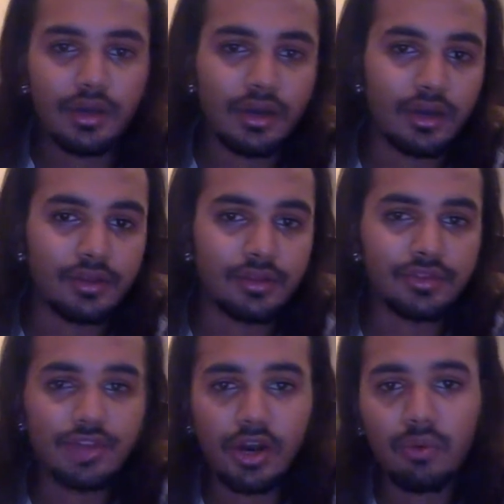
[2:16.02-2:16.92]
The
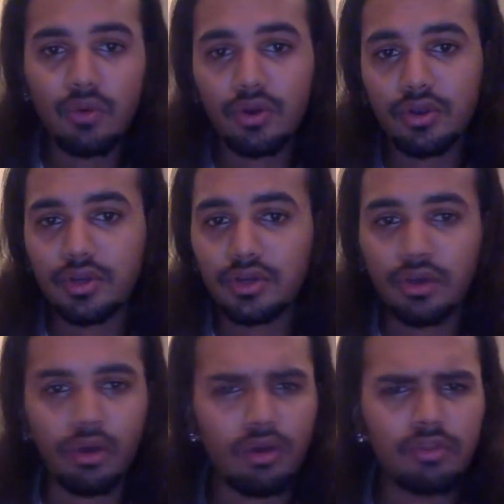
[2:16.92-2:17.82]
guitar work
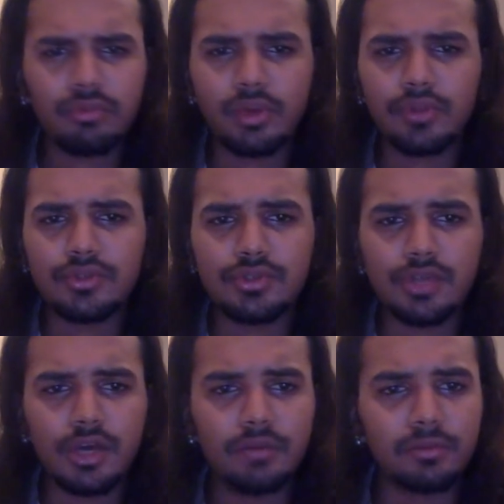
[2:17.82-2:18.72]
all throughout this
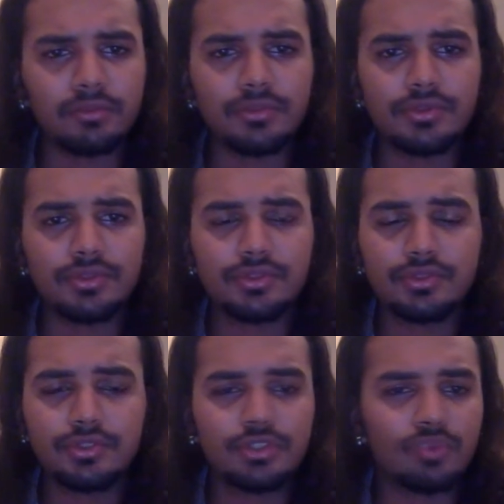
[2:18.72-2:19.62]
album is
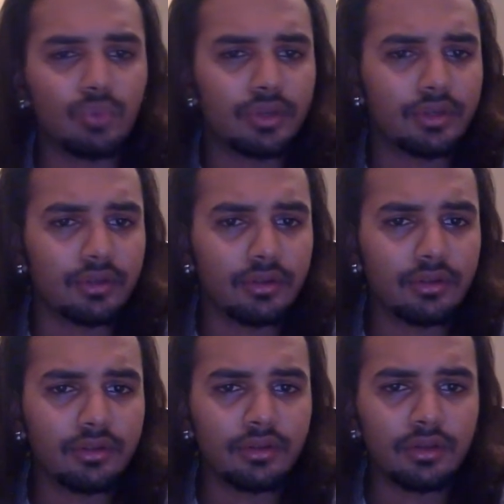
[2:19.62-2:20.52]
just wicked.
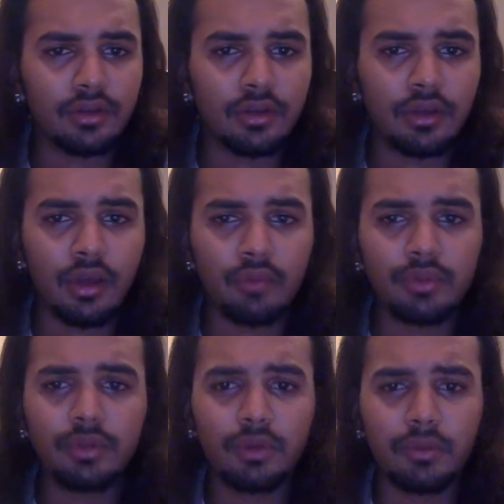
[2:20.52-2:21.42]
I
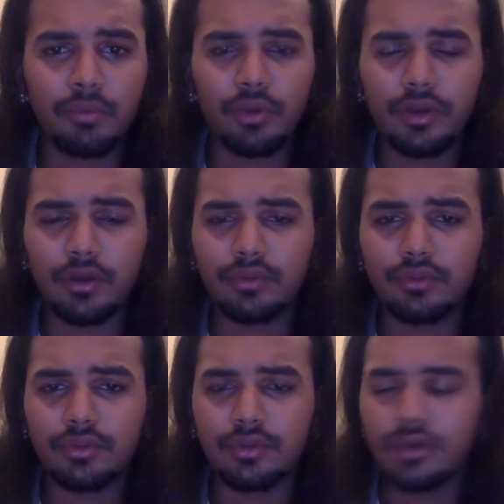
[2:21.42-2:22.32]
really want to point out
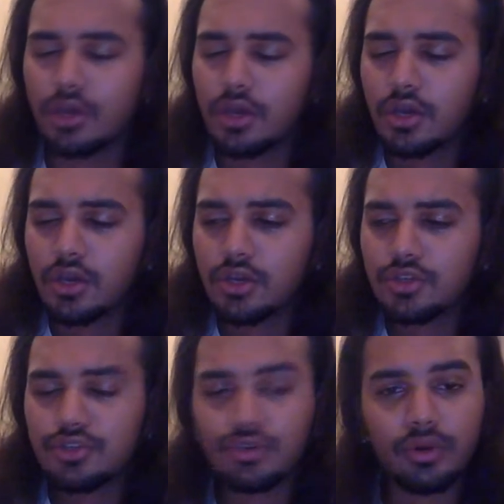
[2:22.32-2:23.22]
the
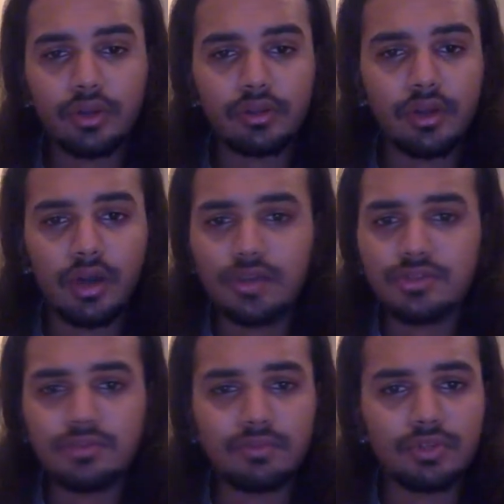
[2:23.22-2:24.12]
soaringly
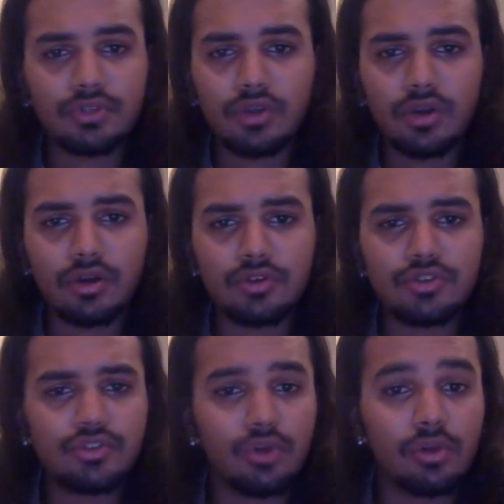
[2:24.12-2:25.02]
awesome guitar
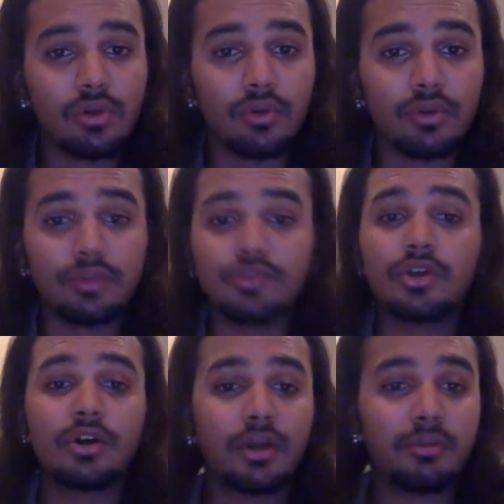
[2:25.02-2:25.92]
solo in the
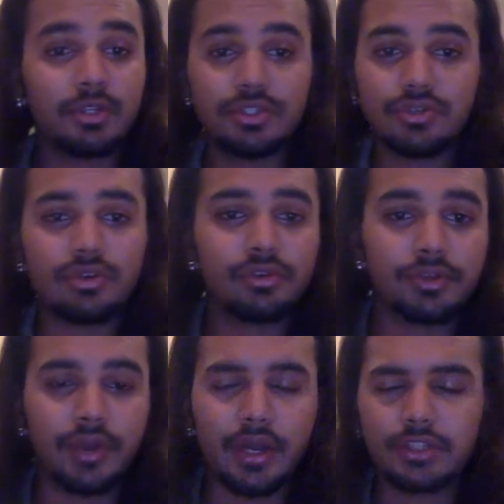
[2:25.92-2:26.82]
song I mentioned
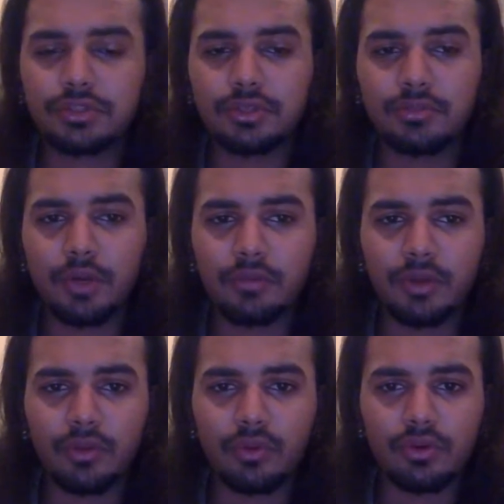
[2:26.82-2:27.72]
earlier, actually, Mark
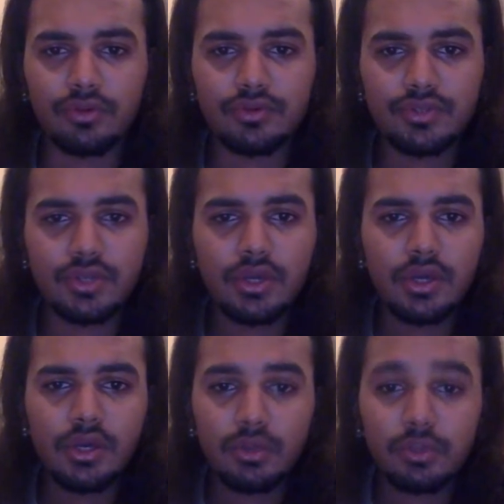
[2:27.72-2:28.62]
My Words,
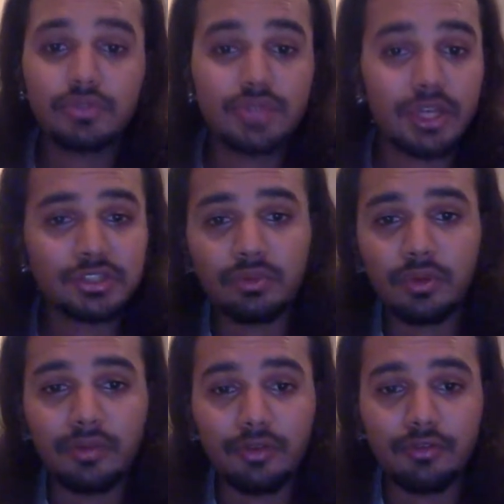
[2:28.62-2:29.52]
which was actually
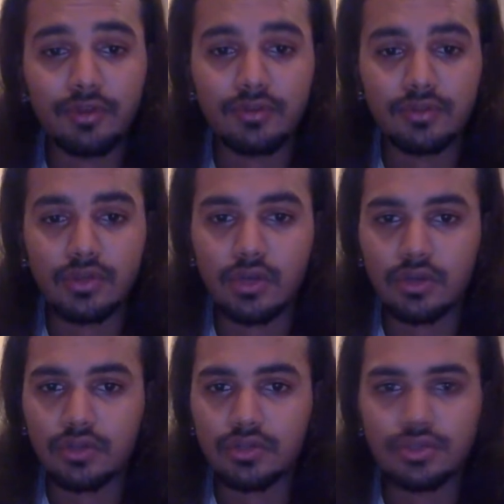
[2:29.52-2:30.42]
one of my favorite
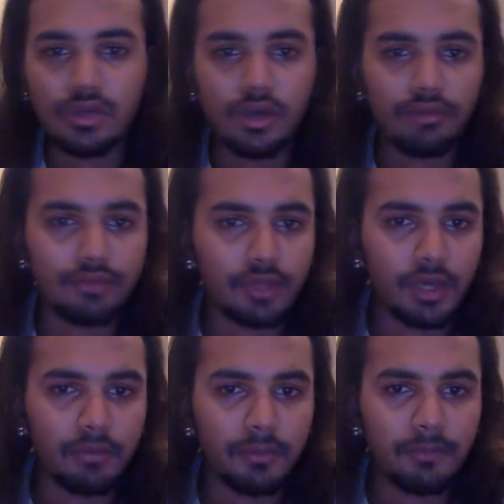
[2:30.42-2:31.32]
songs off the
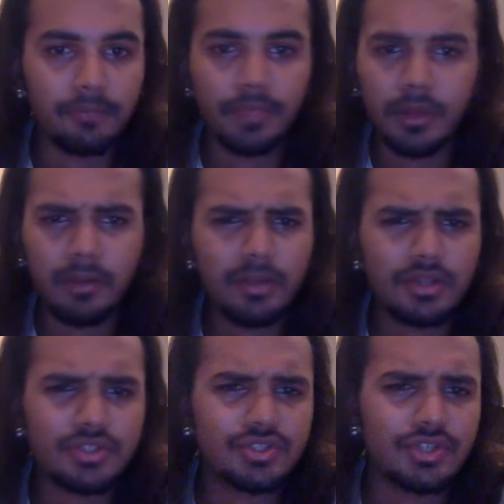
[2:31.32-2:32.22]
album. And I'm
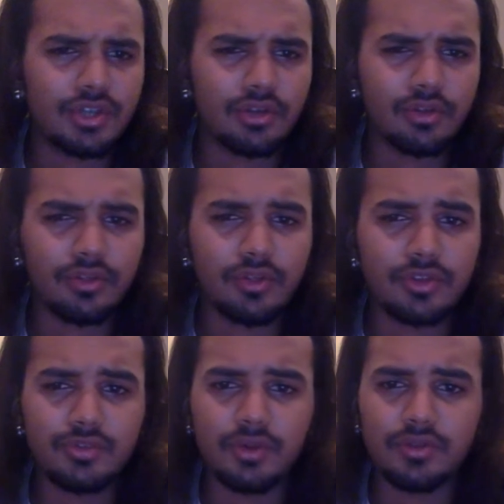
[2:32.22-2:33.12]
not just saying good
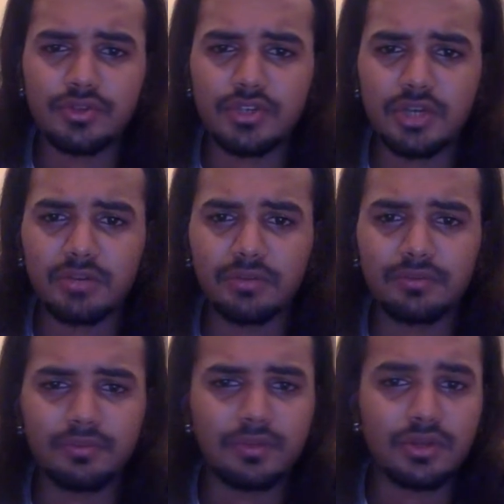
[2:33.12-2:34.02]
things about this
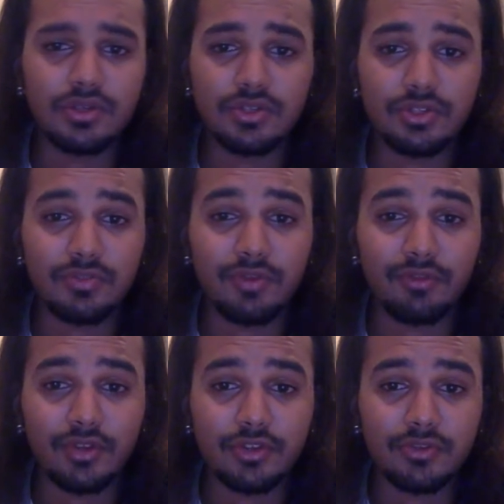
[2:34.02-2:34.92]
album because it's my
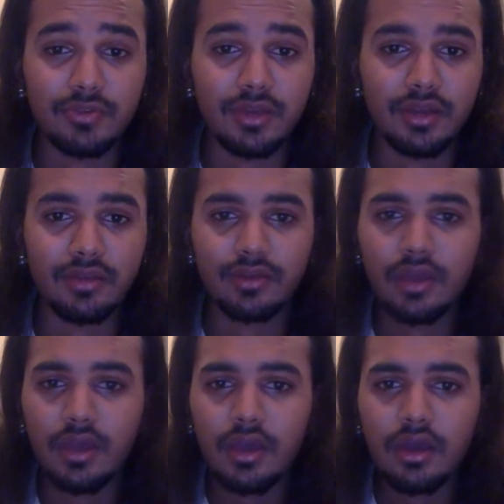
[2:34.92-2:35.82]
friend's band.
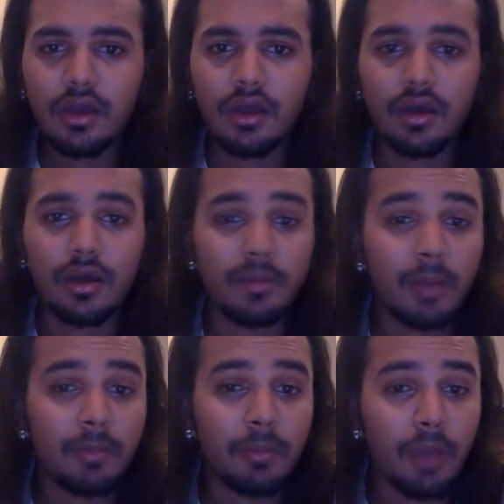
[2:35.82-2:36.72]

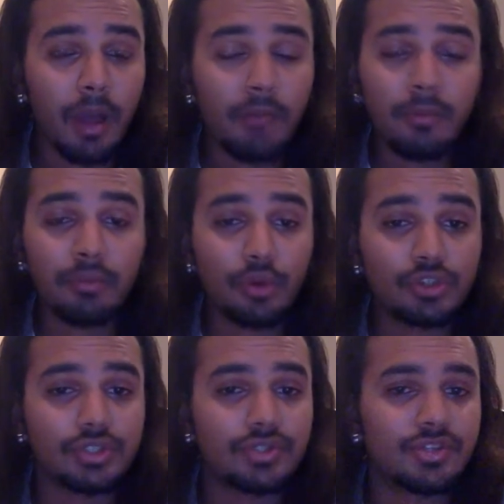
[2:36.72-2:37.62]
I'm
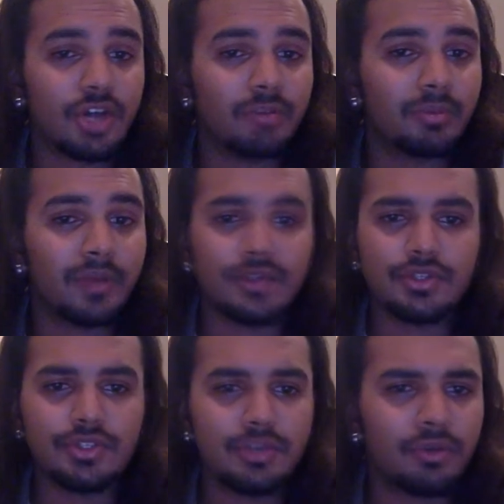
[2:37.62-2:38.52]
approaching this album as
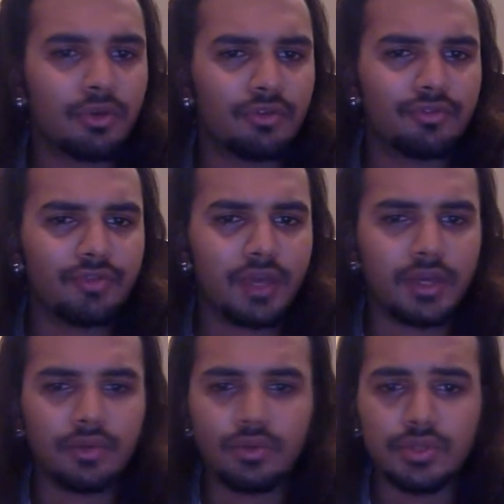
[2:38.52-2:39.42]
a typical
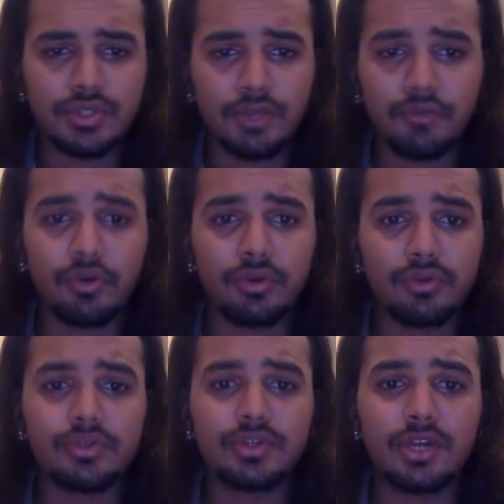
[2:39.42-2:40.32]
fan who has never heard
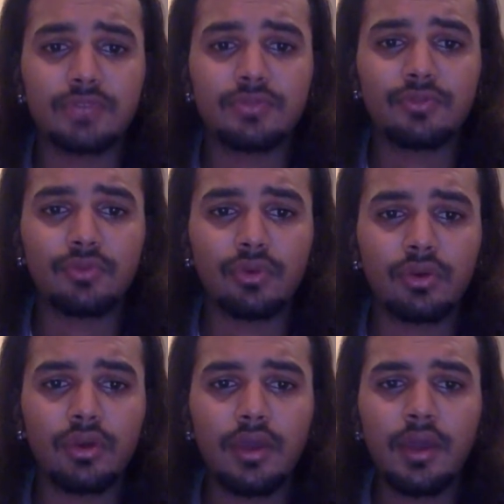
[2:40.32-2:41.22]
of these guys
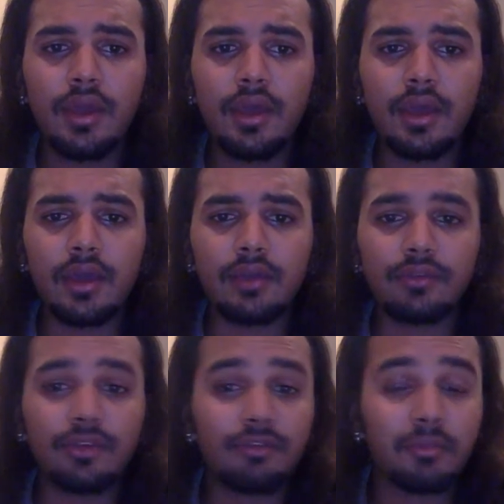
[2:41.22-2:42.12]
before
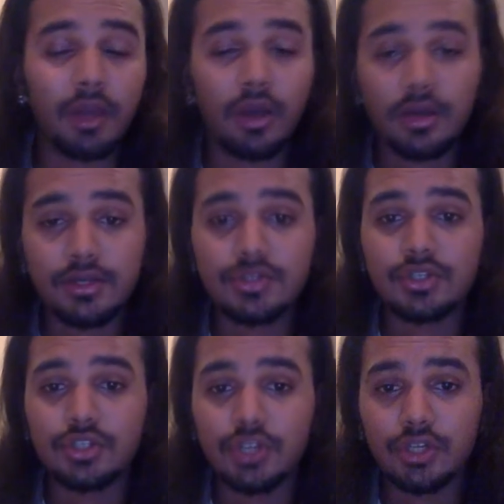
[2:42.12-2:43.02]
and giving my honest
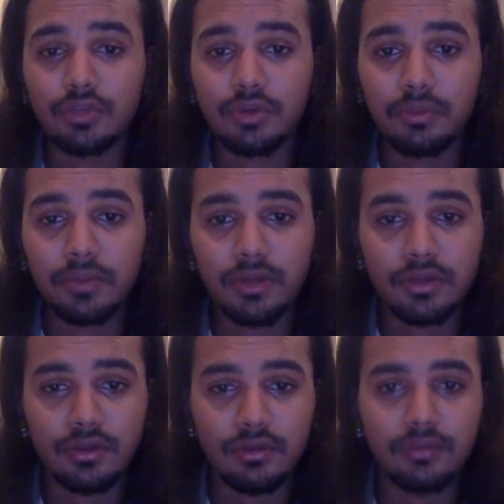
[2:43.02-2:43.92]
and genuine
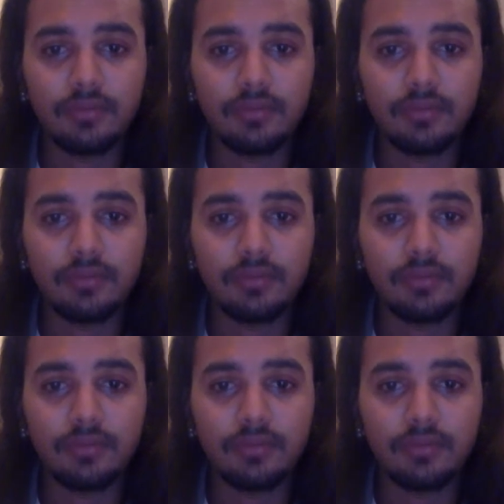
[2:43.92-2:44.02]
opinion.